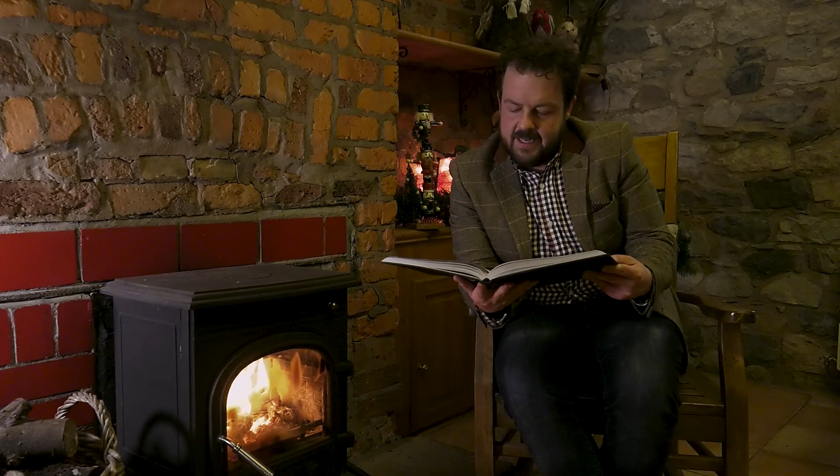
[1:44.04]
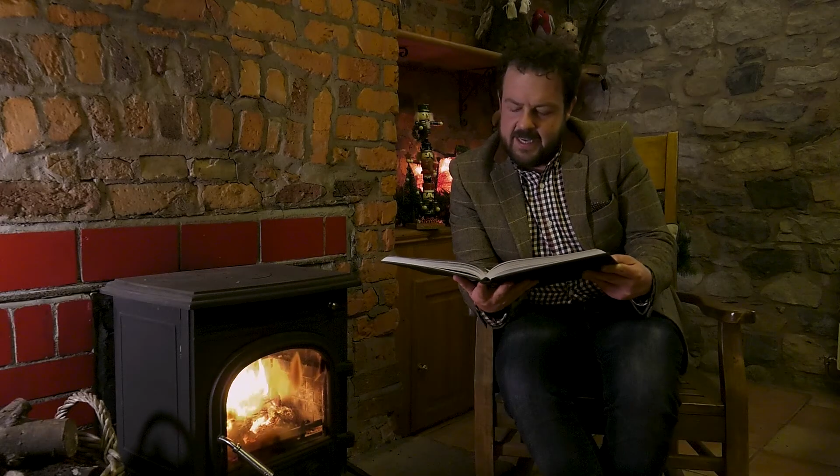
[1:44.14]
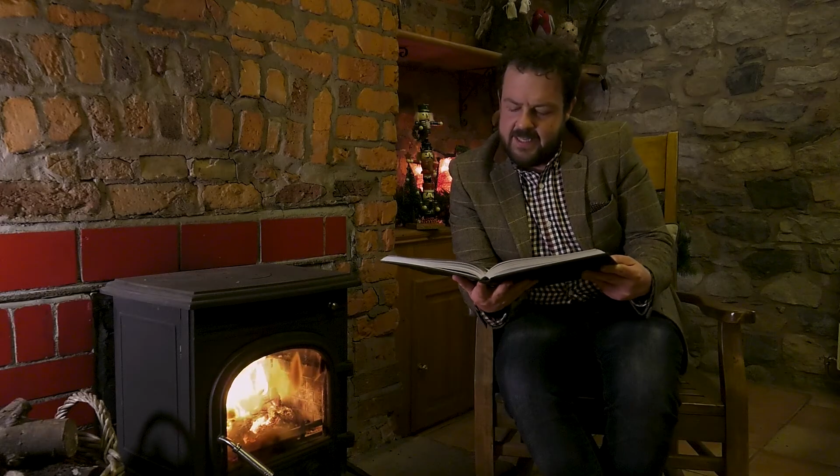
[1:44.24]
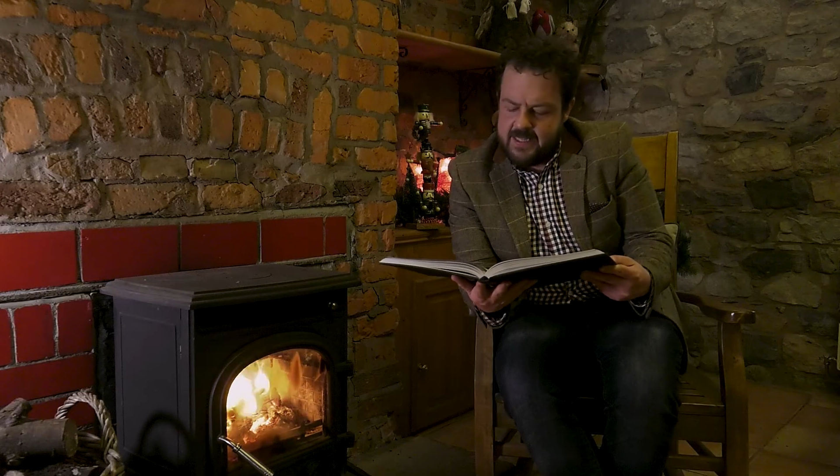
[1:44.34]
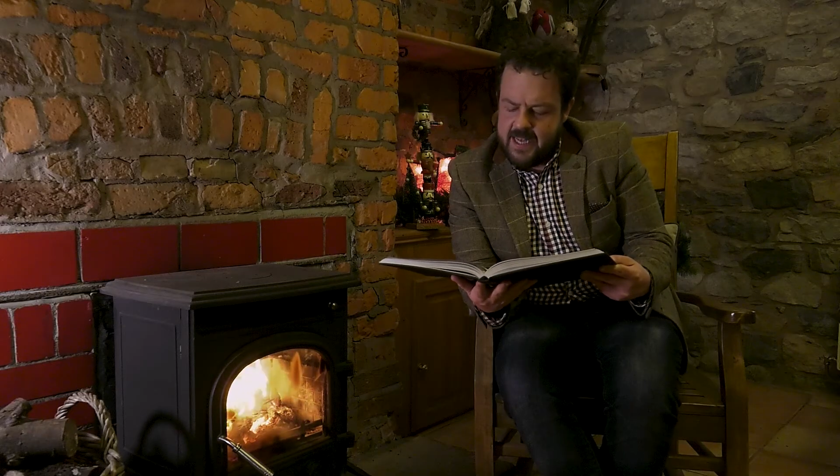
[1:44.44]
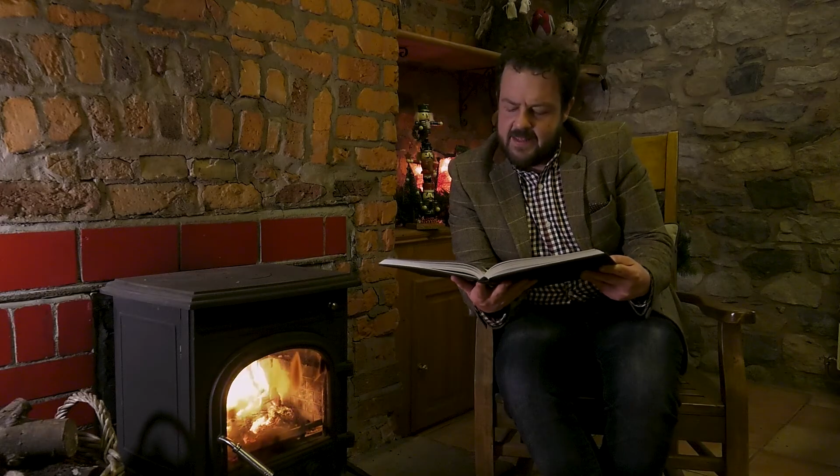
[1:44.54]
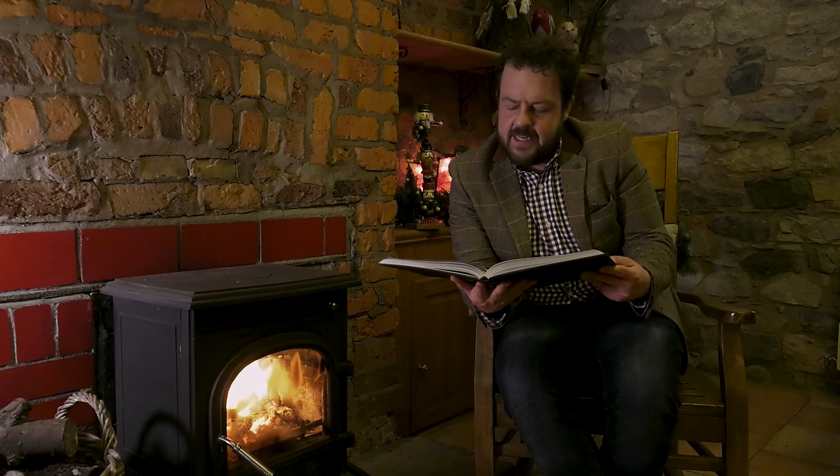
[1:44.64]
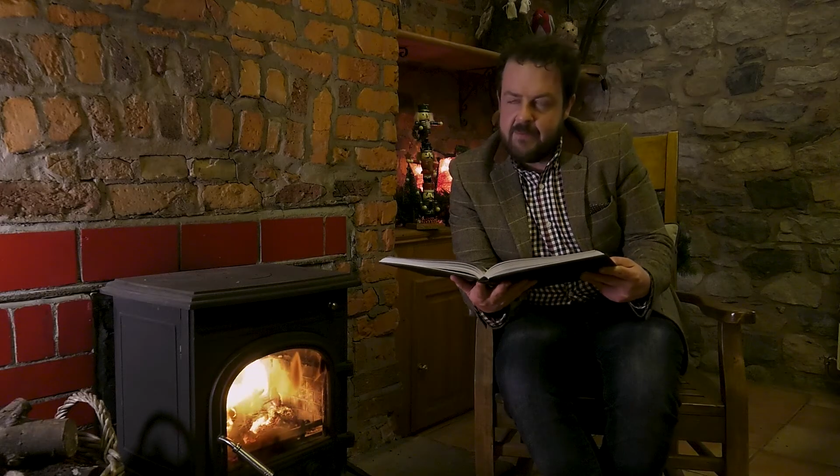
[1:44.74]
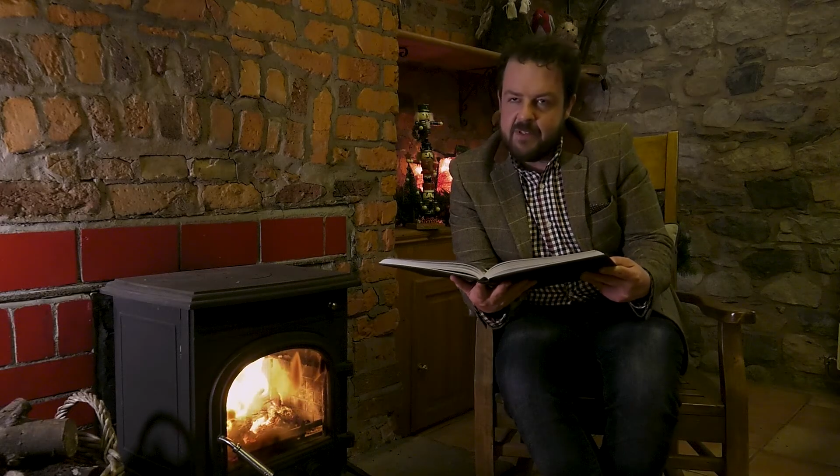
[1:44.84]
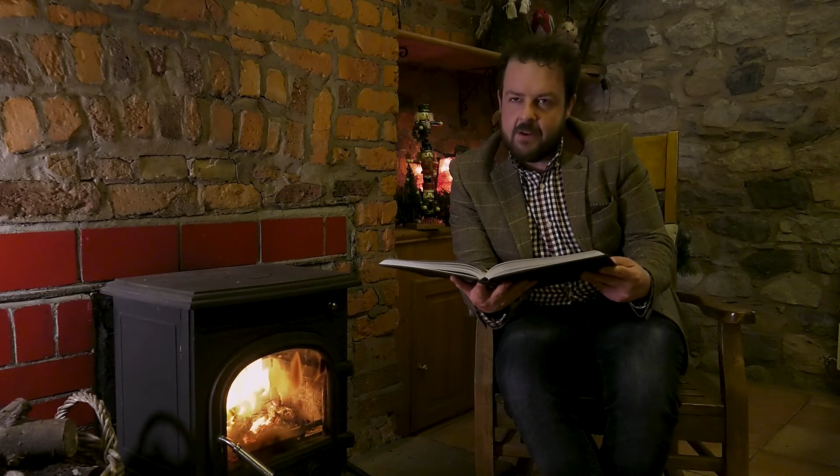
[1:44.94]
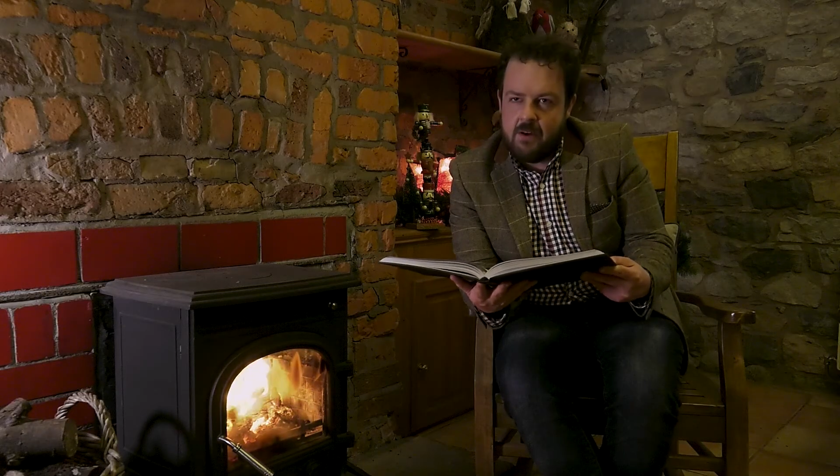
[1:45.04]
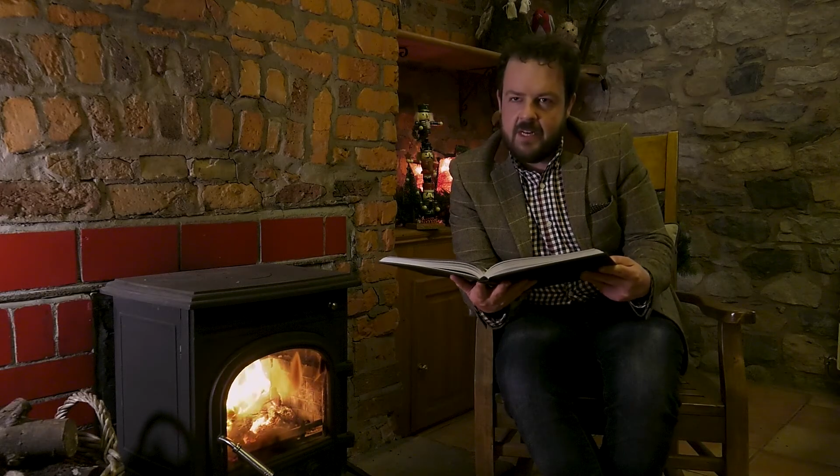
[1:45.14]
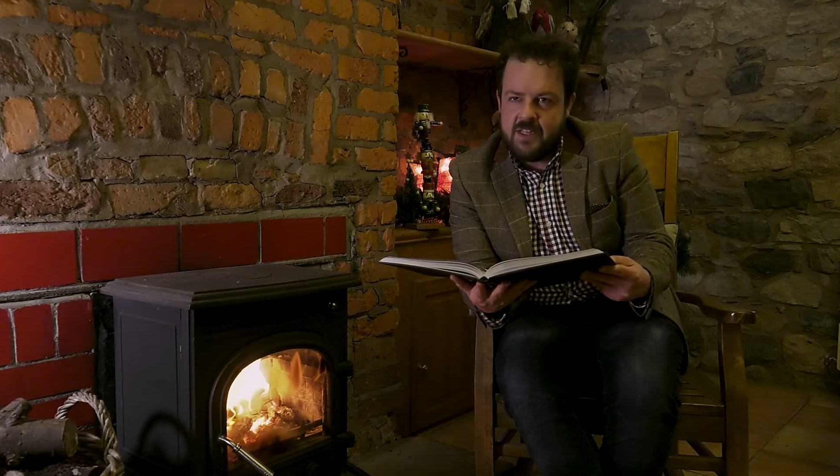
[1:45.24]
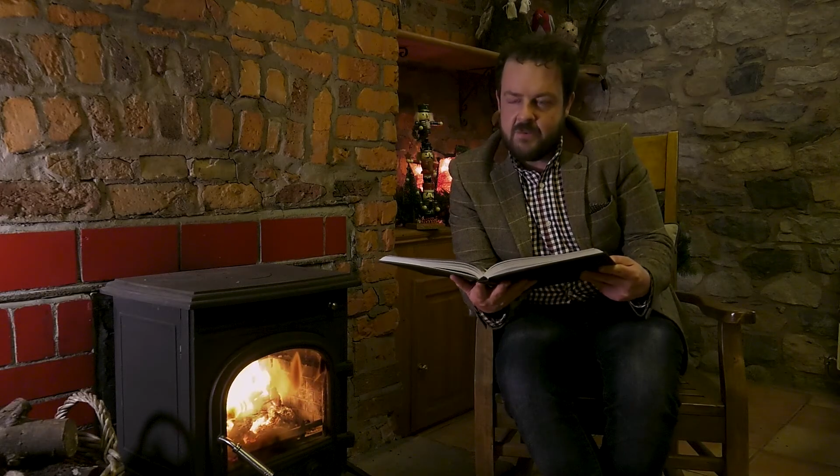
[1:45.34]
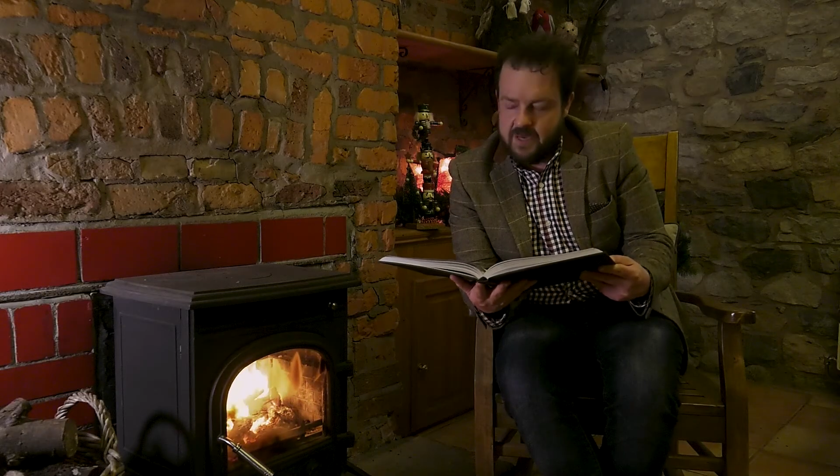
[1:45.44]
He said that he was on
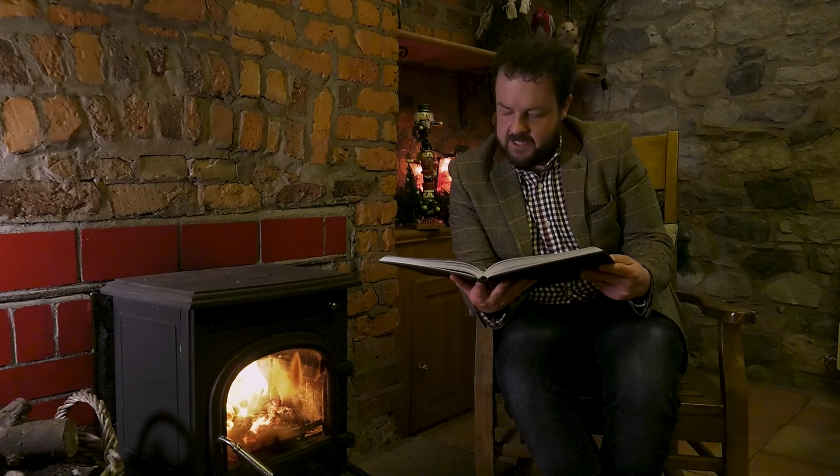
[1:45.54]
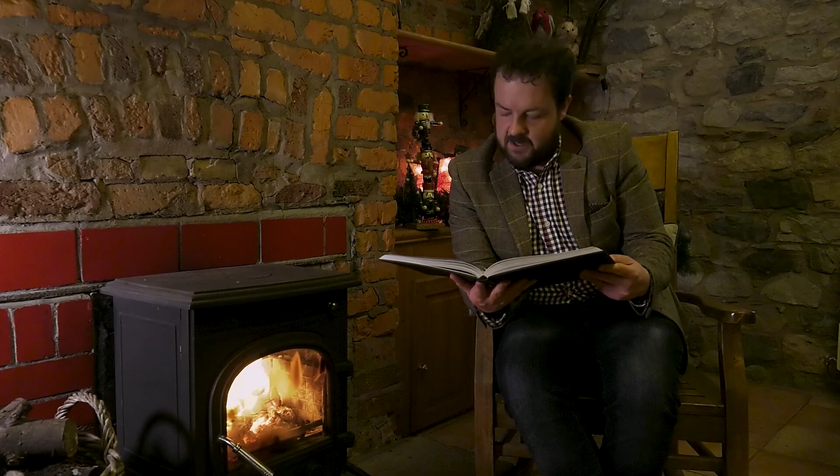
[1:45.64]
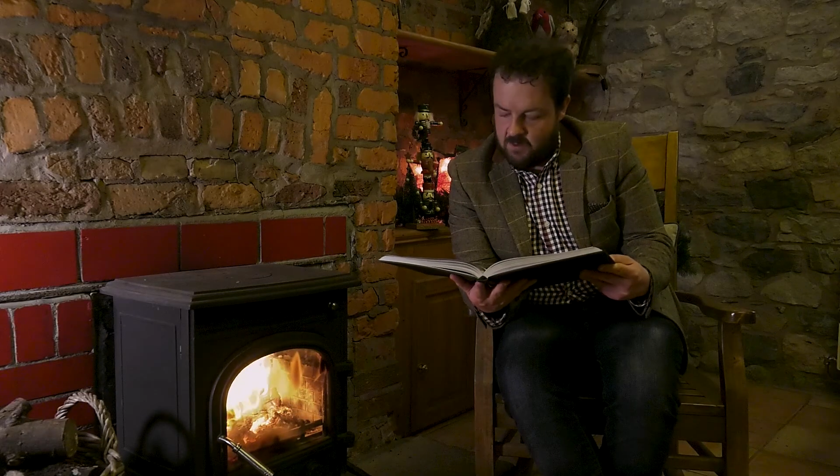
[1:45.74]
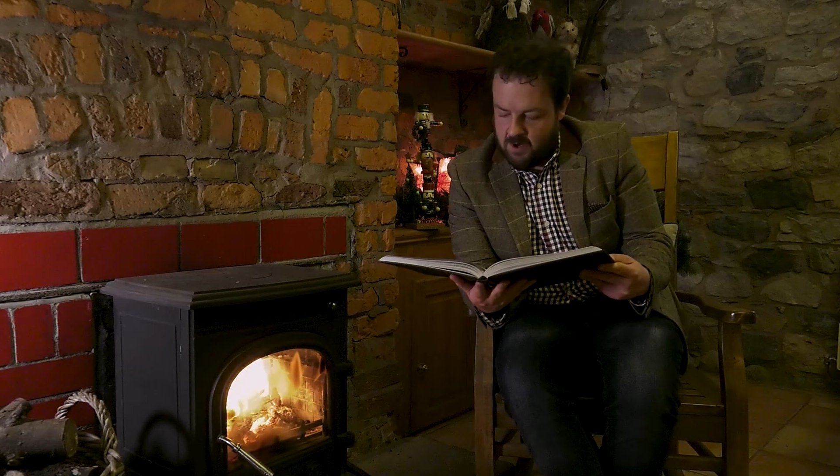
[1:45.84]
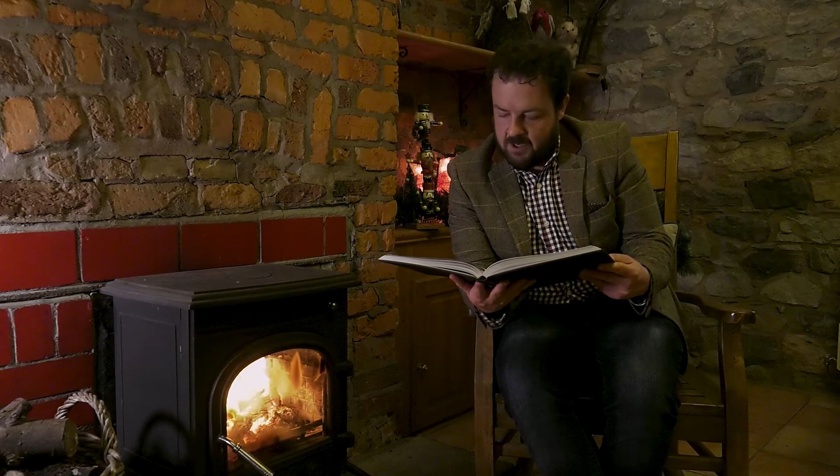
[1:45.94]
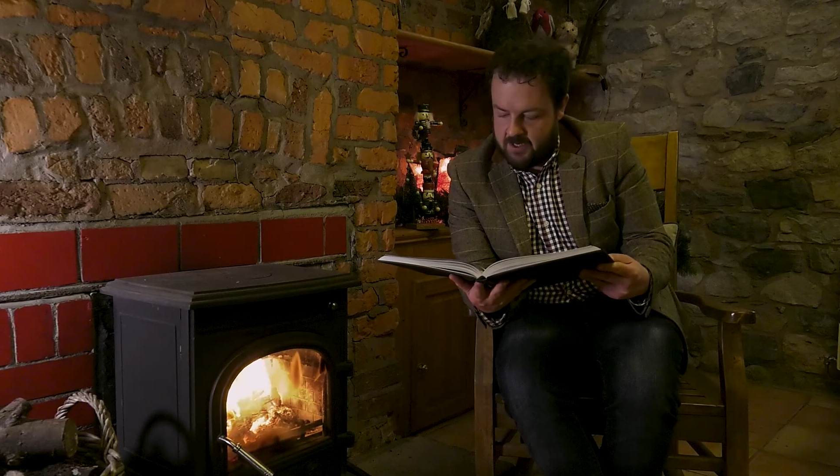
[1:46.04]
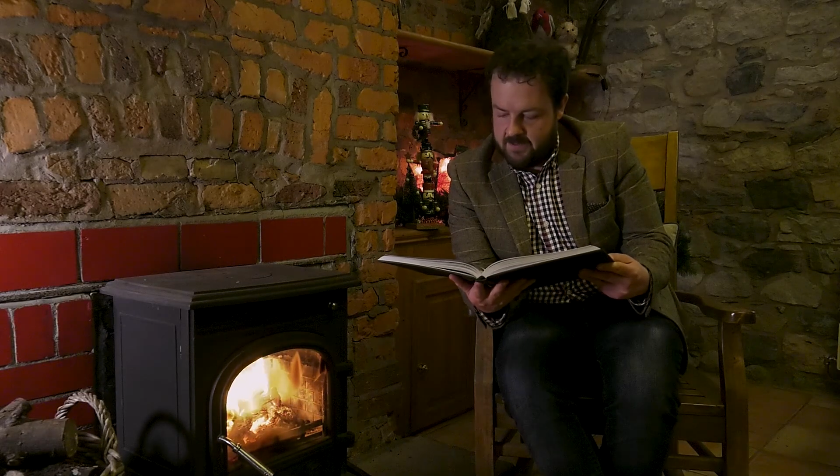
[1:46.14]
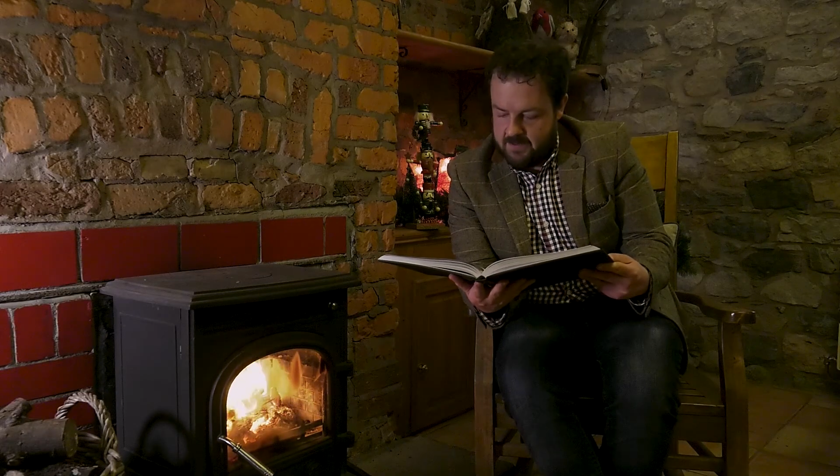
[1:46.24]
his way to work,